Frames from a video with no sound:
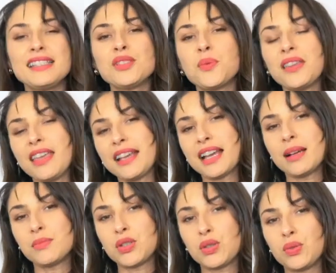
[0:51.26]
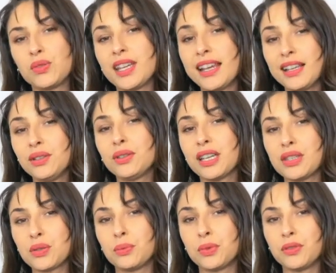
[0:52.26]
is where they come to take a look
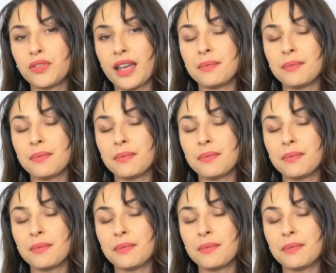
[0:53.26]
at your roof